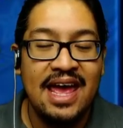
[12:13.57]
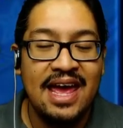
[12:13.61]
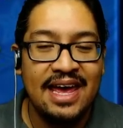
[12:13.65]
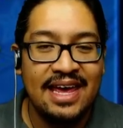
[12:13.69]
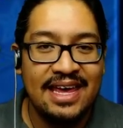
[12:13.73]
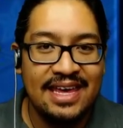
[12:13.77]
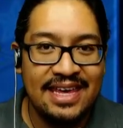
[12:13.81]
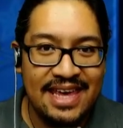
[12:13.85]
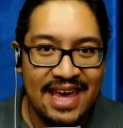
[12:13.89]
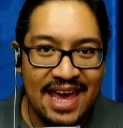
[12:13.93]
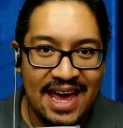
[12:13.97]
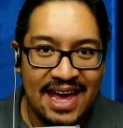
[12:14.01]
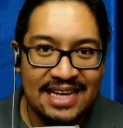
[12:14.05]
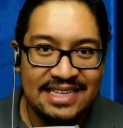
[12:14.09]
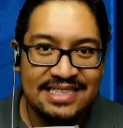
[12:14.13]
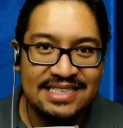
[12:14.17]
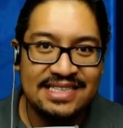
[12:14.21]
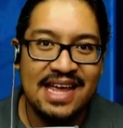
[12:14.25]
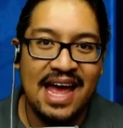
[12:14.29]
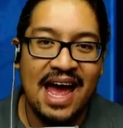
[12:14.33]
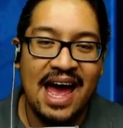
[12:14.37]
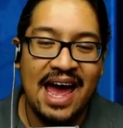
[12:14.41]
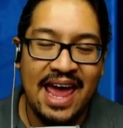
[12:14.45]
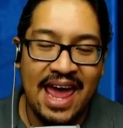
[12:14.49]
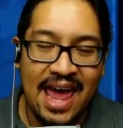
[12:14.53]
Yes,
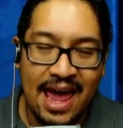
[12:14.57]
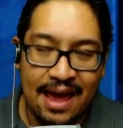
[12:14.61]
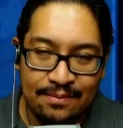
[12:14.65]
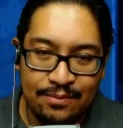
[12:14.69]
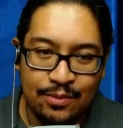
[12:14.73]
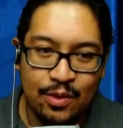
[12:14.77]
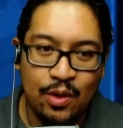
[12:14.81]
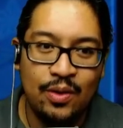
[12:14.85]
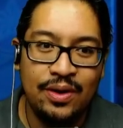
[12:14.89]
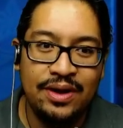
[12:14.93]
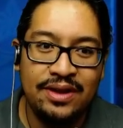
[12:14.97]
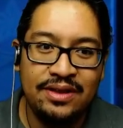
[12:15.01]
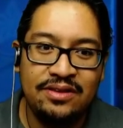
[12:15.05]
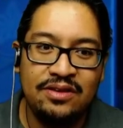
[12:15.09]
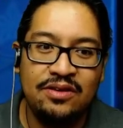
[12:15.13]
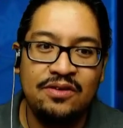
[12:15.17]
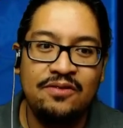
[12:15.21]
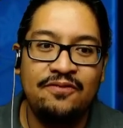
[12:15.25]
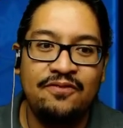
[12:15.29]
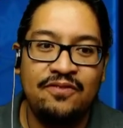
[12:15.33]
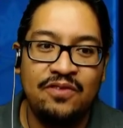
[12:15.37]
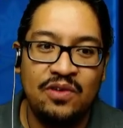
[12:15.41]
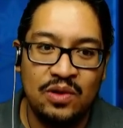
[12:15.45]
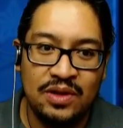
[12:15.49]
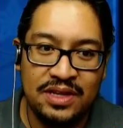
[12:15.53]
I am going to
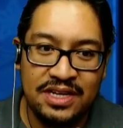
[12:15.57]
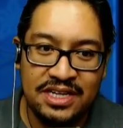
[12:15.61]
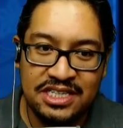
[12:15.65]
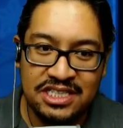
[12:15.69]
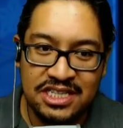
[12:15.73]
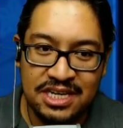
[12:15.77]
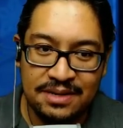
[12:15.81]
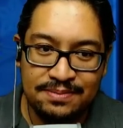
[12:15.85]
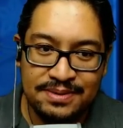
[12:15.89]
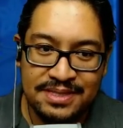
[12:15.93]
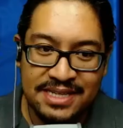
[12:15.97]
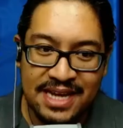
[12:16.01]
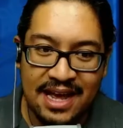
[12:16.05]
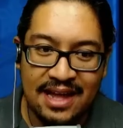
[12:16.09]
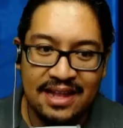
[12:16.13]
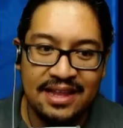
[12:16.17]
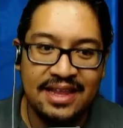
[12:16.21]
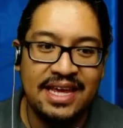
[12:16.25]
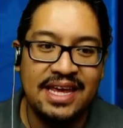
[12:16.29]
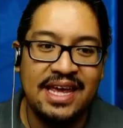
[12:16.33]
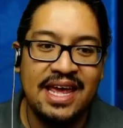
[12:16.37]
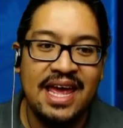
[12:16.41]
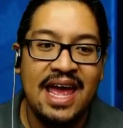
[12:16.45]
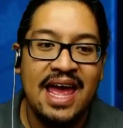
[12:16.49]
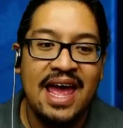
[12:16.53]
fully chip
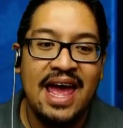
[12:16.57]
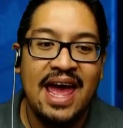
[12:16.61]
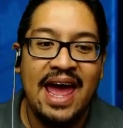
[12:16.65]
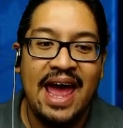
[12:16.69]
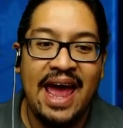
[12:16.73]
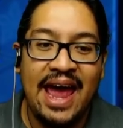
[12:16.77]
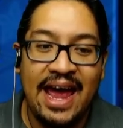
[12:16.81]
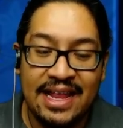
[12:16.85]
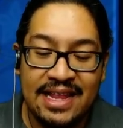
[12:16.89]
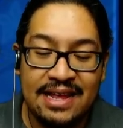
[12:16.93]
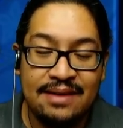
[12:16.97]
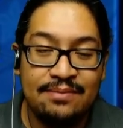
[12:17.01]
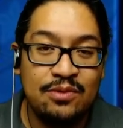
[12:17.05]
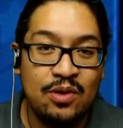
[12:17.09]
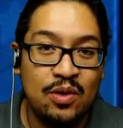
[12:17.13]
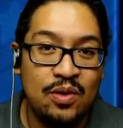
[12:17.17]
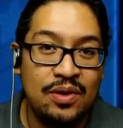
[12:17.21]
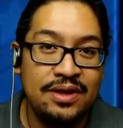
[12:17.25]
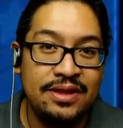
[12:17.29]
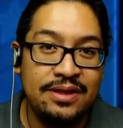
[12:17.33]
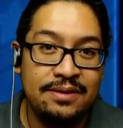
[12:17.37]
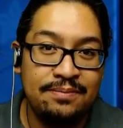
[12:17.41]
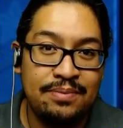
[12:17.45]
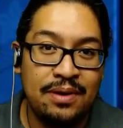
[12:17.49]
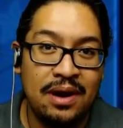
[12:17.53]
Sally, and I'm
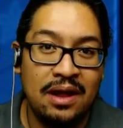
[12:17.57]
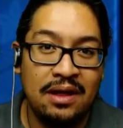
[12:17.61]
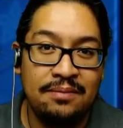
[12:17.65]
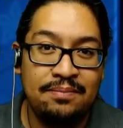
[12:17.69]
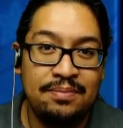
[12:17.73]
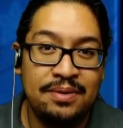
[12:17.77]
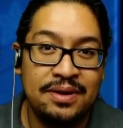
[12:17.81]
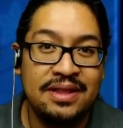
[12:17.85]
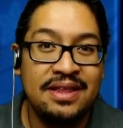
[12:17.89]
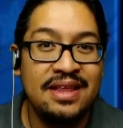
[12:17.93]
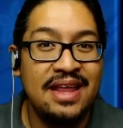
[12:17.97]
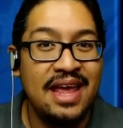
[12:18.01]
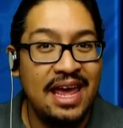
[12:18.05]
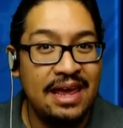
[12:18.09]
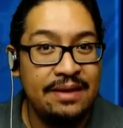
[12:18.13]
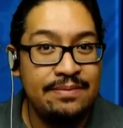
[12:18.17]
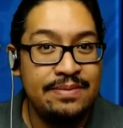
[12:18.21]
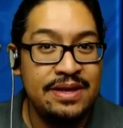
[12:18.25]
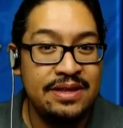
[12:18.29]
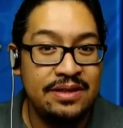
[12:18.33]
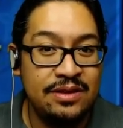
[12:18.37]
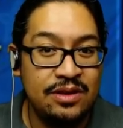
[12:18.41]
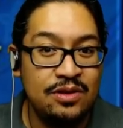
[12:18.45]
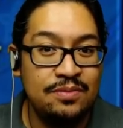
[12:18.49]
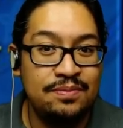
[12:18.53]
going to probably put an
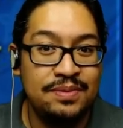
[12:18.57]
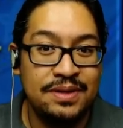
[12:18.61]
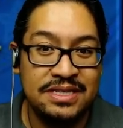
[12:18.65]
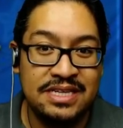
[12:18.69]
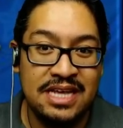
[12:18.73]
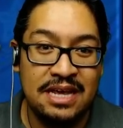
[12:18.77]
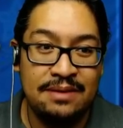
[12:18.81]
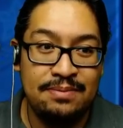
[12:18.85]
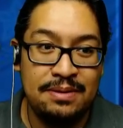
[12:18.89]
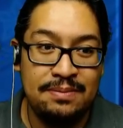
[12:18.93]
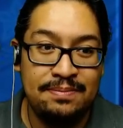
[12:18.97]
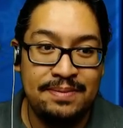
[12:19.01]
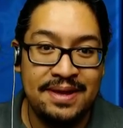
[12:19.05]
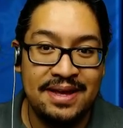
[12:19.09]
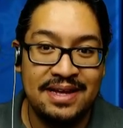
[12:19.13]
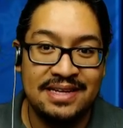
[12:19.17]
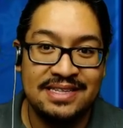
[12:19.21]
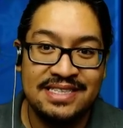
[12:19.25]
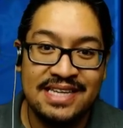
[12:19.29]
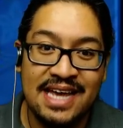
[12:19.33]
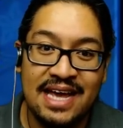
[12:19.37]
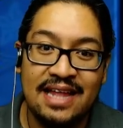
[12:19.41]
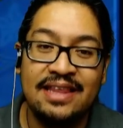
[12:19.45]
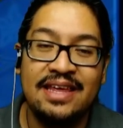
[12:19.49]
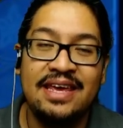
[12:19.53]
AB2 plus APP on
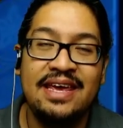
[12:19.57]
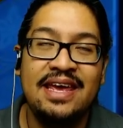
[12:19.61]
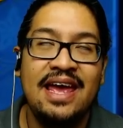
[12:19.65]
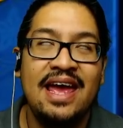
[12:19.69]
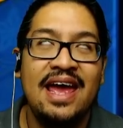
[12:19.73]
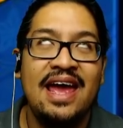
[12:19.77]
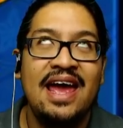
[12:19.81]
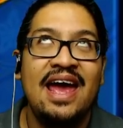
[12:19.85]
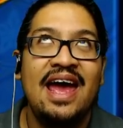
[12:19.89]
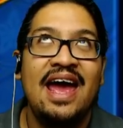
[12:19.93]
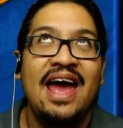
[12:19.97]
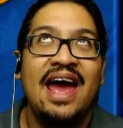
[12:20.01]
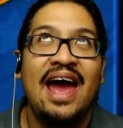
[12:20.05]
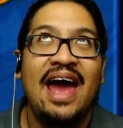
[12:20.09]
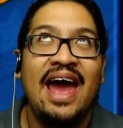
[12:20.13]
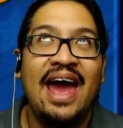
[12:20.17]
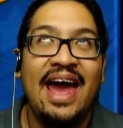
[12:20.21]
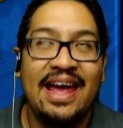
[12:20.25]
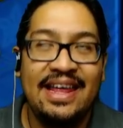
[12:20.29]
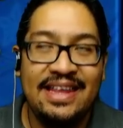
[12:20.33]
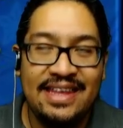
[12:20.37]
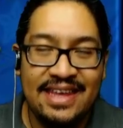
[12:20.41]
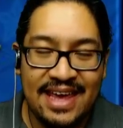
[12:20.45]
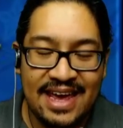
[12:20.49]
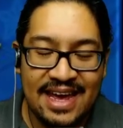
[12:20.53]
Sally.
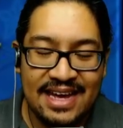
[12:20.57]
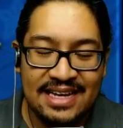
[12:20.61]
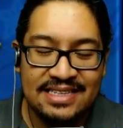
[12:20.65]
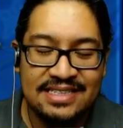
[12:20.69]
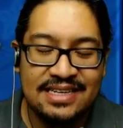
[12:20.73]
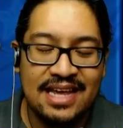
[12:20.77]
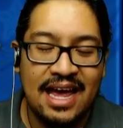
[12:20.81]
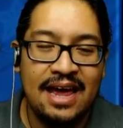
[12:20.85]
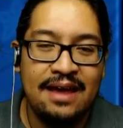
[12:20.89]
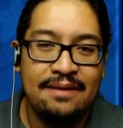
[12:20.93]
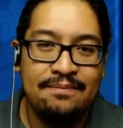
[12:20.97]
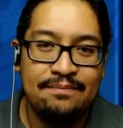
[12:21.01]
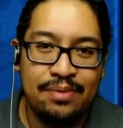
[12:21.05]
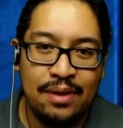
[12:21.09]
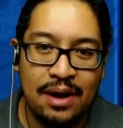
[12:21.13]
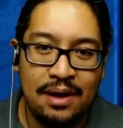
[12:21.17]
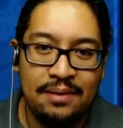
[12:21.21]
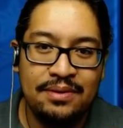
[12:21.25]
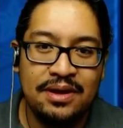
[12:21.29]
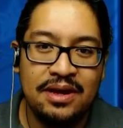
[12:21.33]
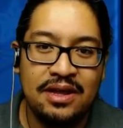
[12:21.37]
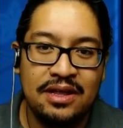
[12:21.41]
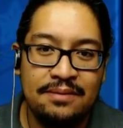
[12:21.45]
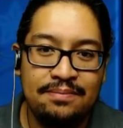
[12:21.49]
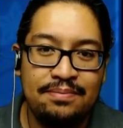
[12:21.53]
And yes, I am
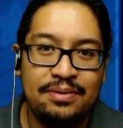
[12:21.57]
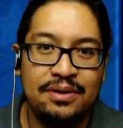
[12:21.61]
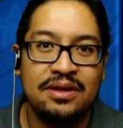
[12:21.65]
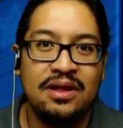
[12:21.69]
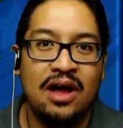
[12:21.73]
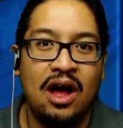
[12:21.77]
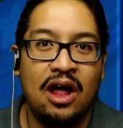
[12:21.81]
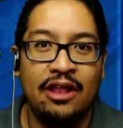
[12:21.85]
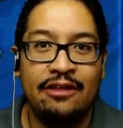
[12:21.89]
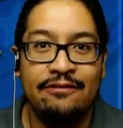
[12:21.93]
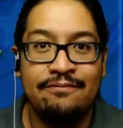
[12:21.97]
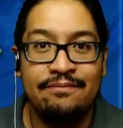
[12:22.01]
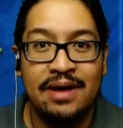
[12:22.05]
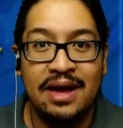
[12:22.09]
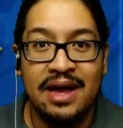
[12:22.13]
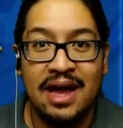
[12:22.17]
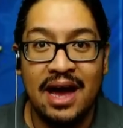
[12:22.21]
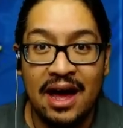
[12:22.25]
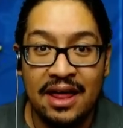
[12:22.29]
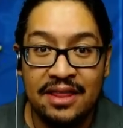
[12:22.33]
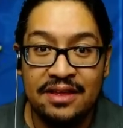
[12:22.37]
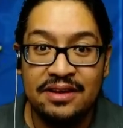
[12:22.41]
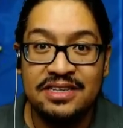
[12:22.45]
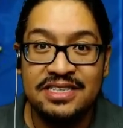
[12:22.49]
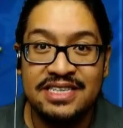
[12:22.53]
probably going to put all of my
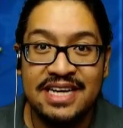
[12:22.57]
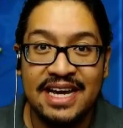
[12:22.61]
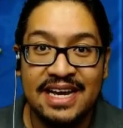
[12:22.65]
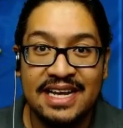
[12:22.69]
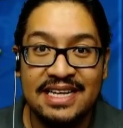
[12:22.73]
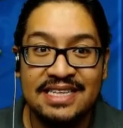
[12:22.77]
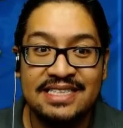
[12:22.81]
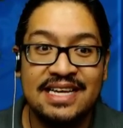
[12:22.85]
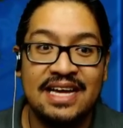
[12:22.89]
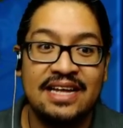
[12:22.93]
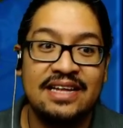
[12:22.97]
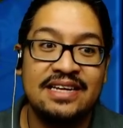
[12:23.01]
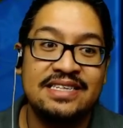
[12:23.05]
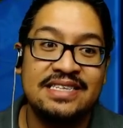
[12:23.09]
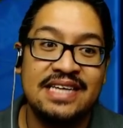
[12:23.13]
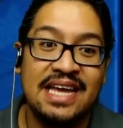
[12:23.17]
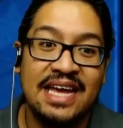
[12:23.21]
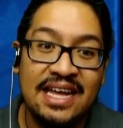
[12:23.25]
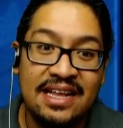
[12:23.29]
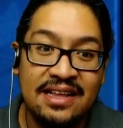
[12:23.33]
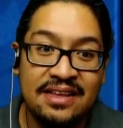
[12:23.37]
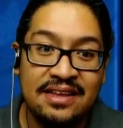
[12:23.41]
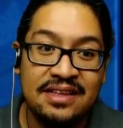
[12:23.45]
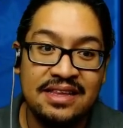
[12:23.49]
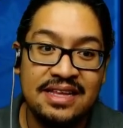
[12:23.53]
other Jack and Sallys
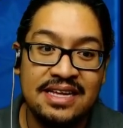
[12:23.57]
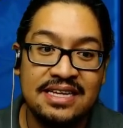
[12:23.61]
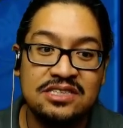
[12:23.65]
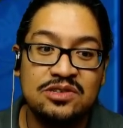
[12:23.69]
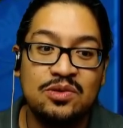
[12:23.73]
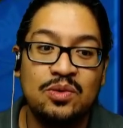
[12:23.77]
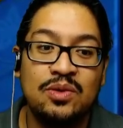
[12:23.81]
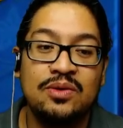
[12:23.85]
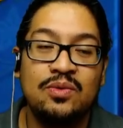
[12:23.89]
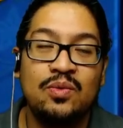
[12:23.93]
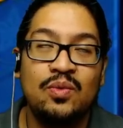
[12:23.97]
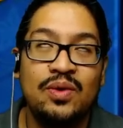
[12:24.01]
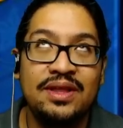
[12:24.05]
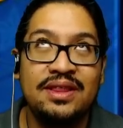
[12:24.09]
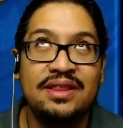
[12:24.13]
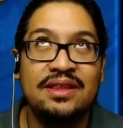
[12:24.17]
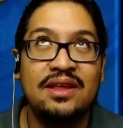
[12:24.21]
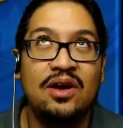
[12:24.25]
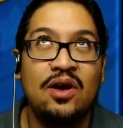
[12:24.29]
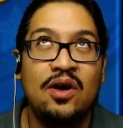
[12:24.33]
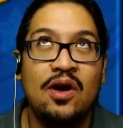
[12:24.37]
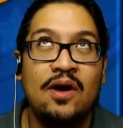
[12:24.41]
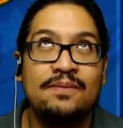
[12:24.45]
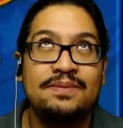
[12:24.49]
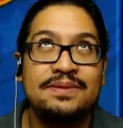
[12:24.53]
into this one with the
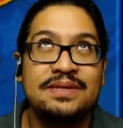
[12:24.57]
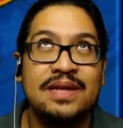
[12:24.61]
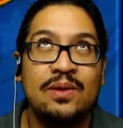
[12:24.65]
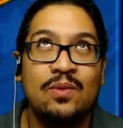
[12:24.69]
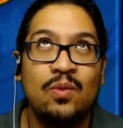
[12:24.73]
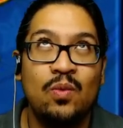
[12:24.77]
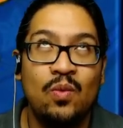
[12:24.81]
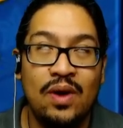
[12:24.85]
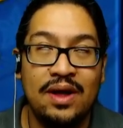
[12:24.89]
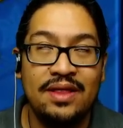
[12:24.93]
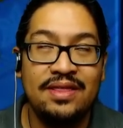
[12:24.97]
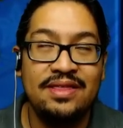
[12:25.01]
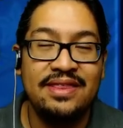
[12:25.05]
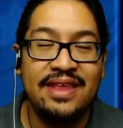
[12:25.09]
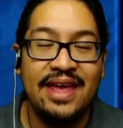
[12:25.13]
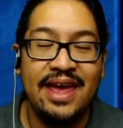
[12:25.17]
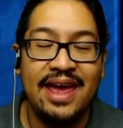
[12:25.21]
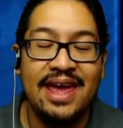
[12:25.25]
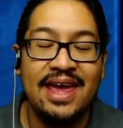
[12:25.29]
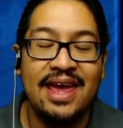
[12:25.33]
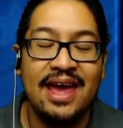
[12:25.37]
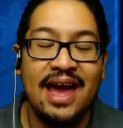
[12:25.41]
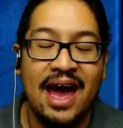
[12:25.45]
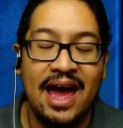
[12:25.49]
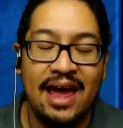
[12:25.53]
hopes that one
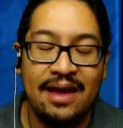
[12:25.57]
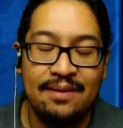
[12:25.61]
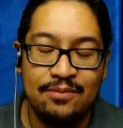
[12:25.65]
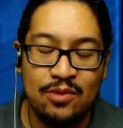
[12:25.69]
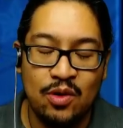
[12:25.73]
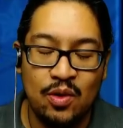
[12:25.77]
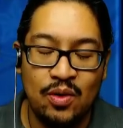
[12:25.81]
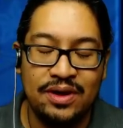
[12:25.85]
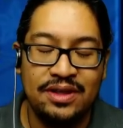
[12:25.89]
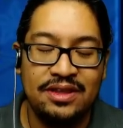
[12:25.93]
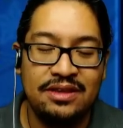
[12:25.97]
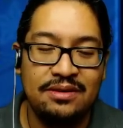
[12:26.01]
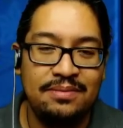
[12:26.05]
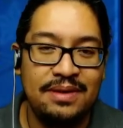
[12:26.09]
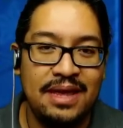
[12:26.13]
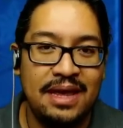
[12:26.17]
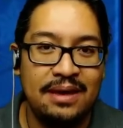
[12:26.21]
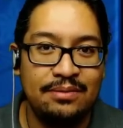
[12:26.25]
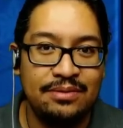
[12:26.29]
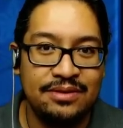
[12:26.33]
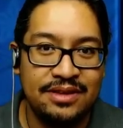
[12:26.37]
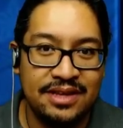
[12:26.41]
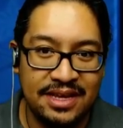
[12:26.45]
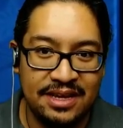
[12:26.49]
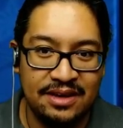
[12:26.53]
day I am going to be
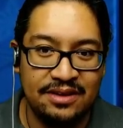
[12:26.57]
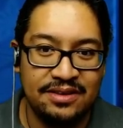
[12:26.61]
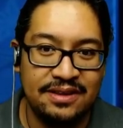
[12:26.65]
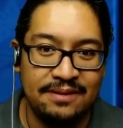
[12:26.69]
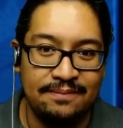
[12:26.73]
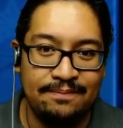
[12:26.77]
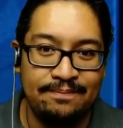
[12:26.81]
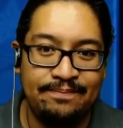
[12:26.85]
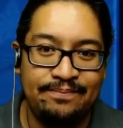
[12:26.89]
able to guilt them.